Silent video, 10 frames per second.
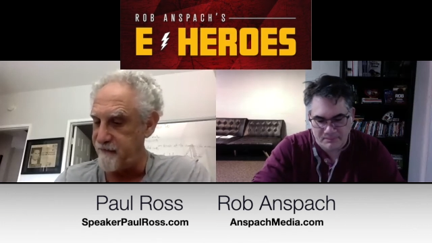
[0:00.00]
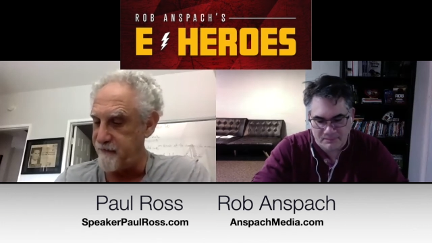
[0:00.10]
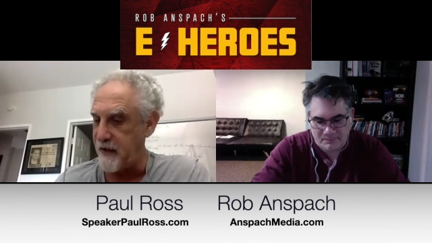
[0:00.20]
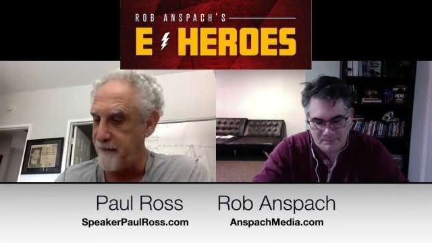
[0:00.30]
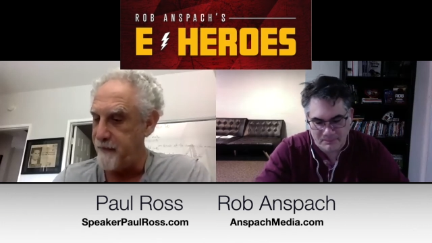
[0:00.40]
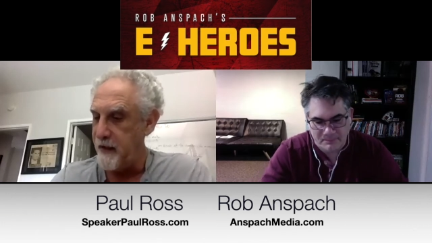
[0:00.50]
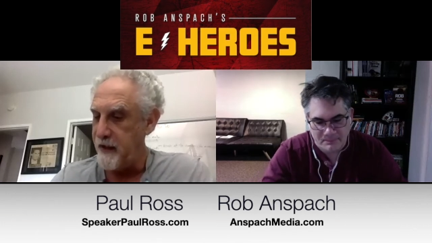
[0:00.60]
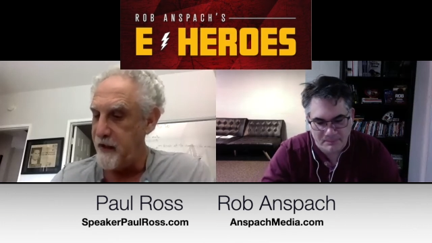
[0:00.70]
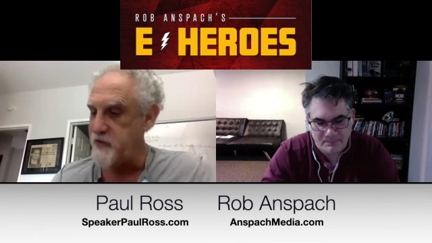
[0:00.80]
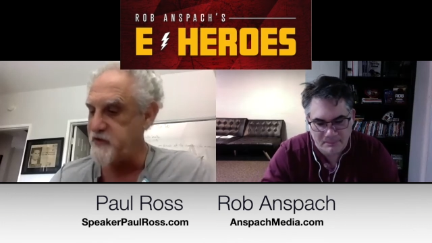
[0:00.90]
Speaker 1: But
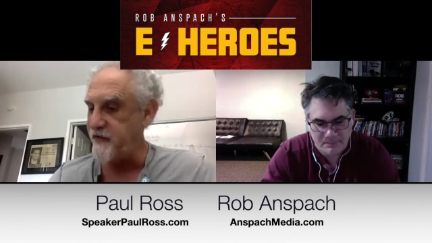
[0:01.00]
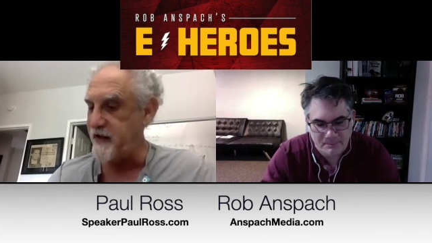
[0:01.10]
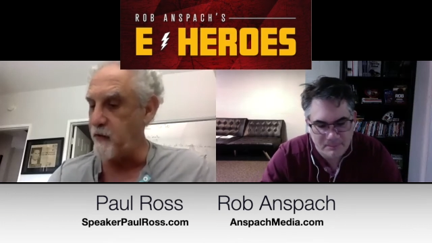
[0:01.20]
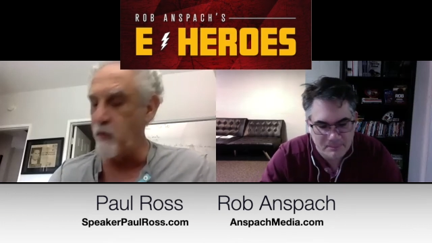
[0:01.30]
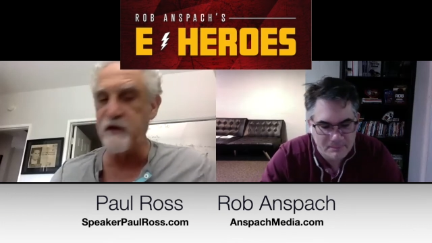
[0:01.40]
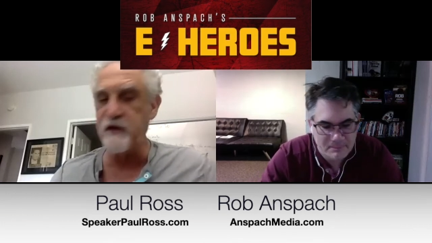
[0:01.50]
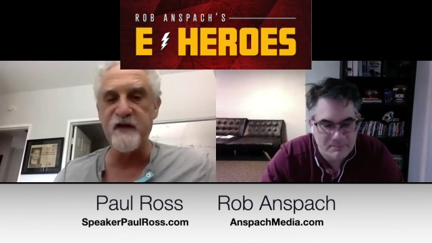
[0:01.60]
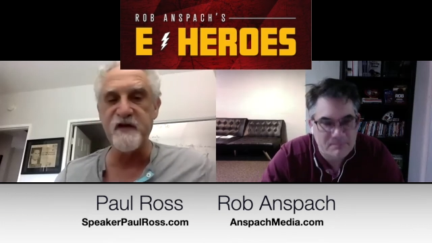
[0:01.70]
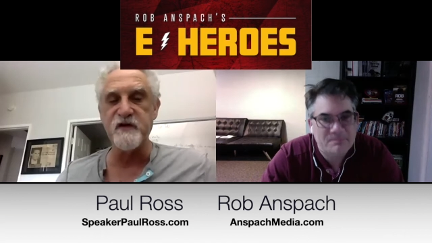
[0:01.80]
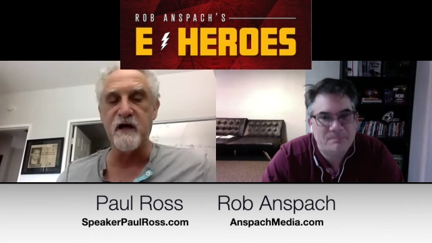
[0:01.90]
here's the thing one of the
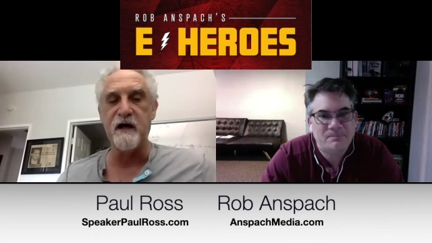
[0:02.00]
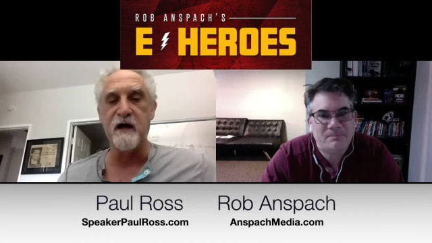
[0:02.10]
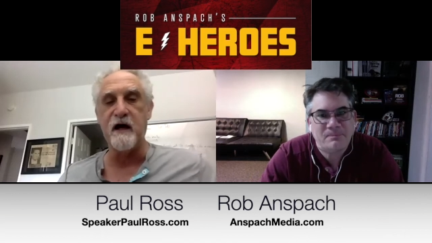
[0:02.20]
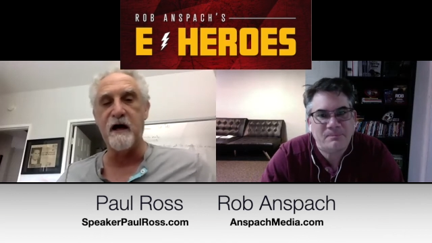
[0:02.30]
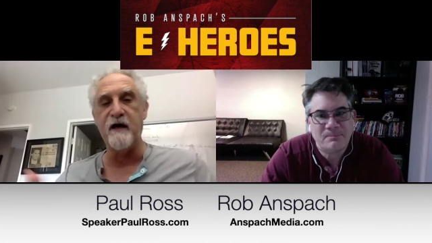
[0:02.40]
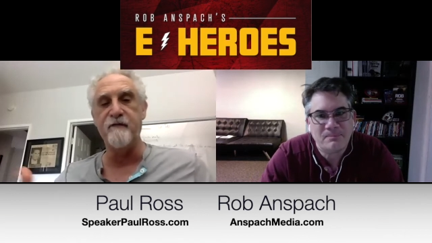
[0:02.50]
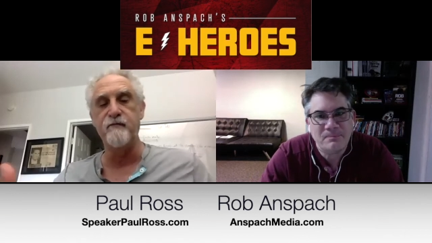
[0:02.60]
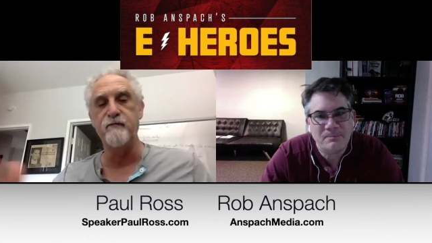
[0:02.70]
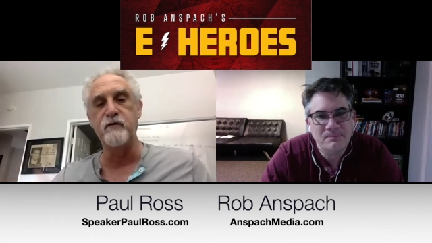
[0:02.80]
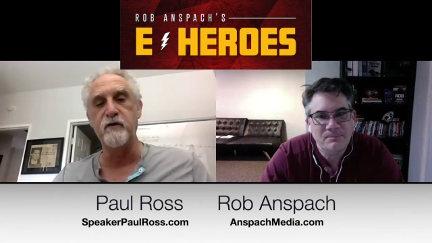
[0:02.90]
things I, I, I'm
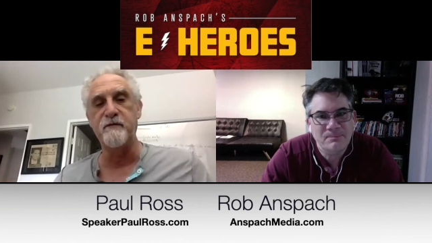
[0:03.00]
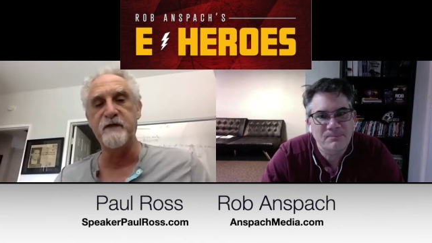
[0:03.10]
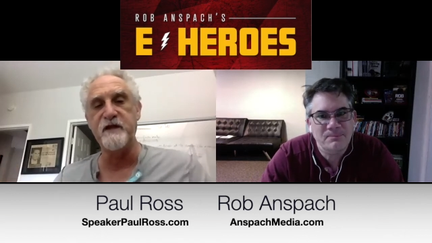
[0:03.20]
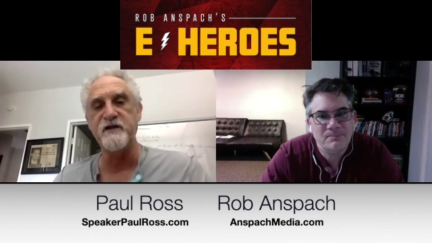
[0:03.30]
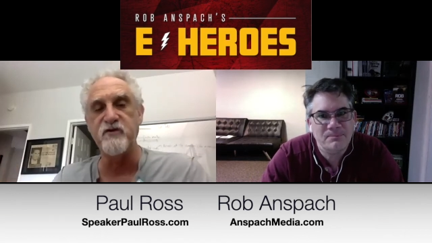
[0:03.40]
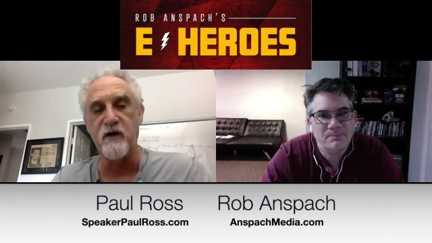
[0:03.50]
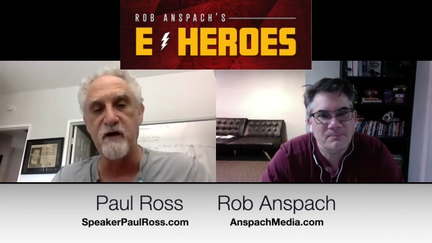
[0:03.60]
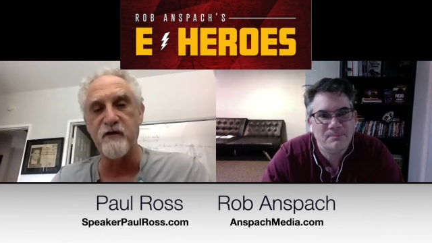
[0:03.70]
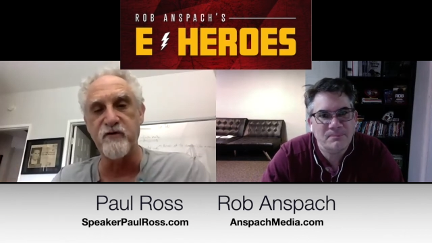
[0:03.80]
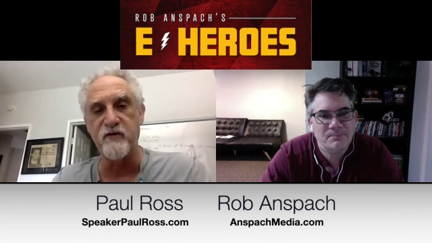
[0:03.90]
going to be teaching trial
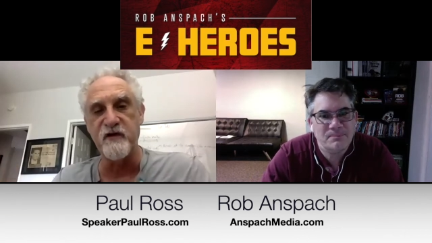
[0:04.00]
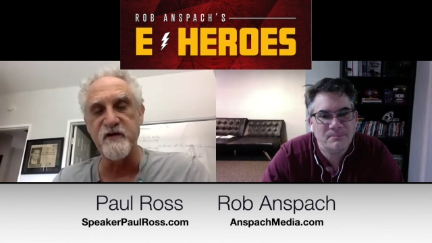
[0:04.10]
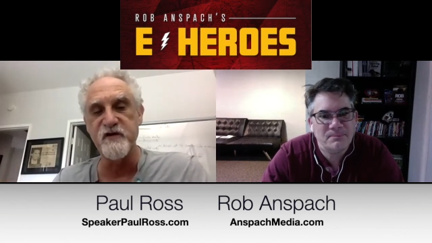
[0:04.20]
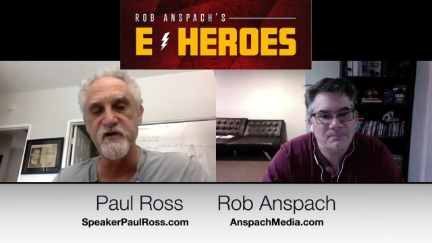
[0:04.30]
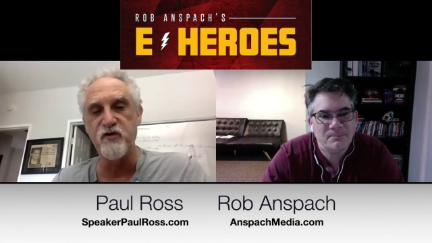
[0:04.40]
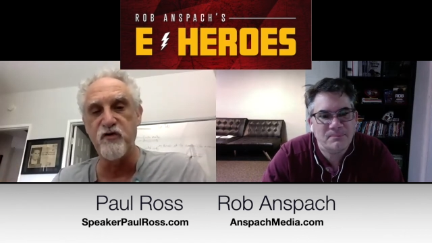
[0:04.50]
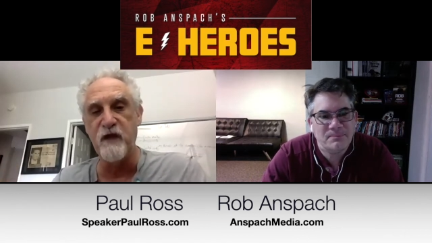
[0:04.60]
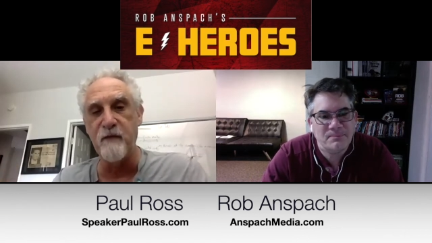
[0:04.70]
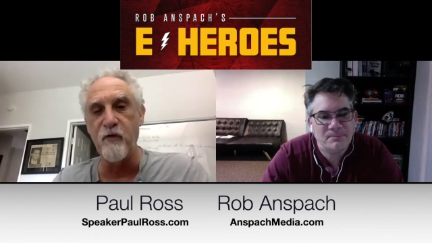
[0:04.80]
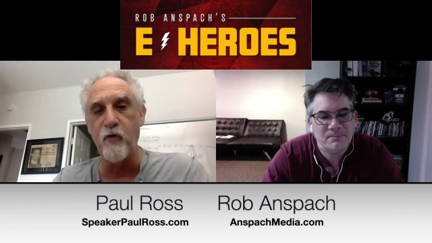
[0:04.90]
attorneys is your
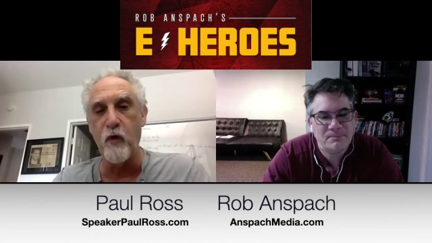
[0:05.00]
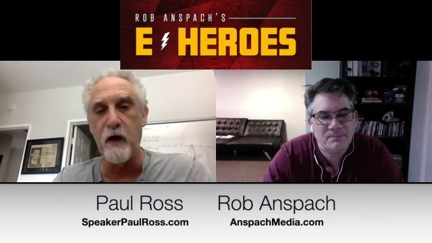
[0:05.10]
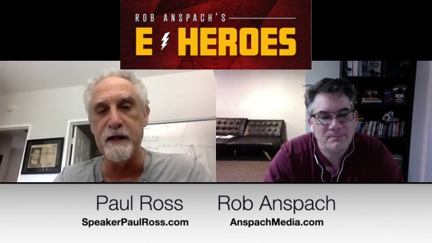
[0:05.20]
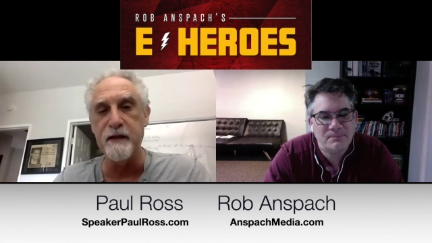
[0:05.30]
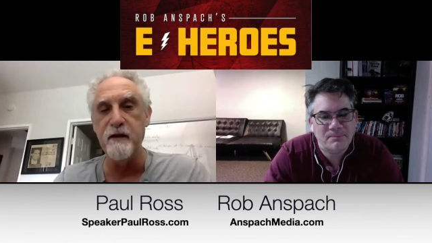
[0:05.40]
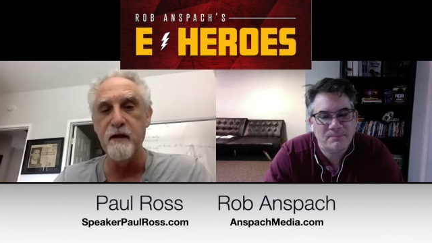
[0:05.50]
number one